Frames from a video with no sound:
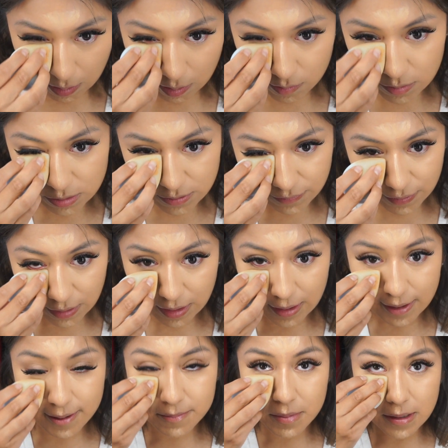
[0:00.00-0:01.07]
Almost feel like
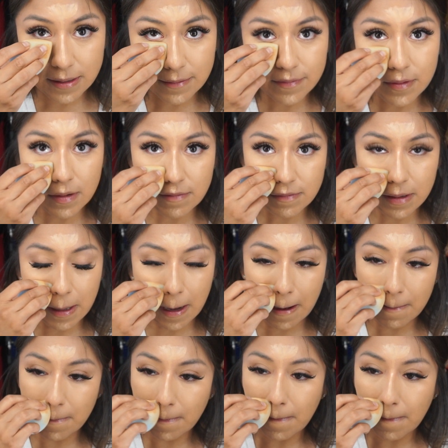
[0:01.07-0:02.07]
I might have covered up